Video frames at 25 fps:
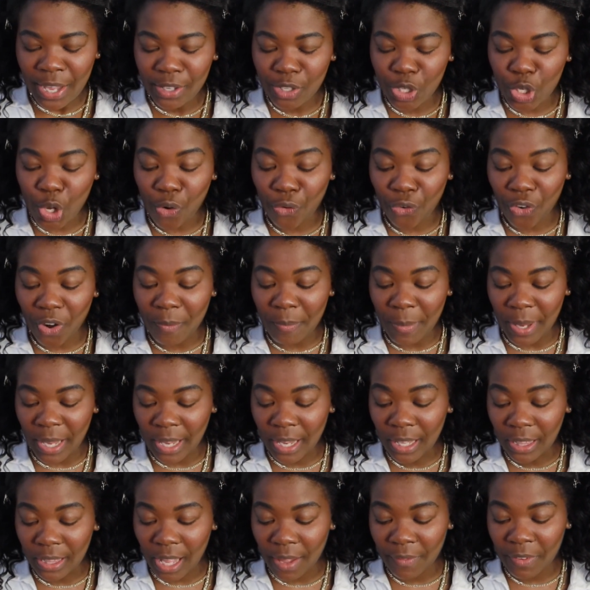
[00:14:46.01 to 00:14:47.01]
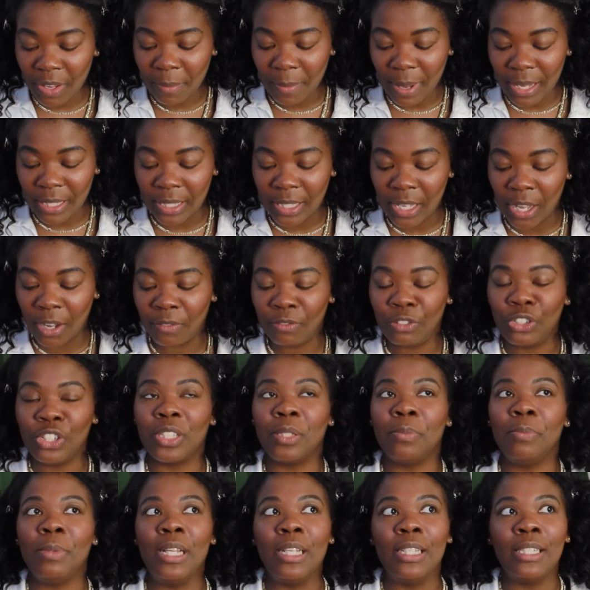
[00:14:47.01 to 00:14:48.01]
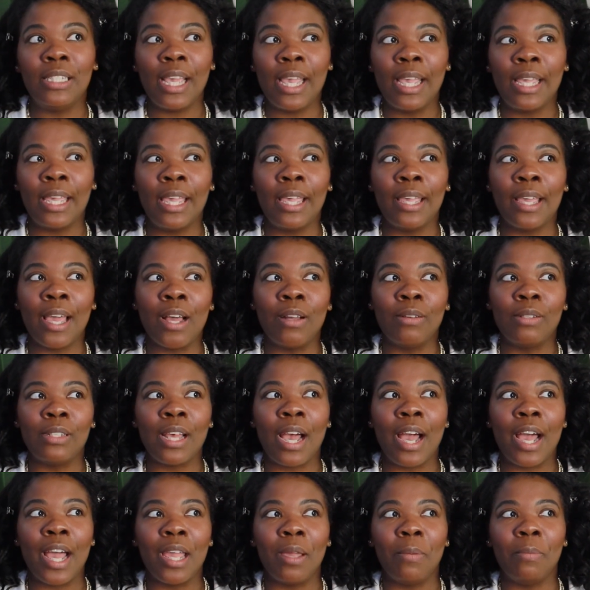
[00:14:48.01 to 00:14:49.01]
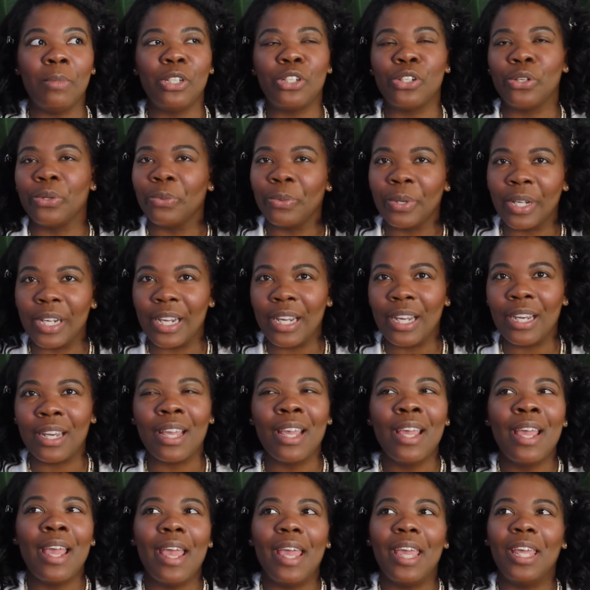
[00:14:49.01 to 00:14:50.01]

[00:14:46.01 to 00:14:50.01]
So for me, loving myself just means taking out time to read.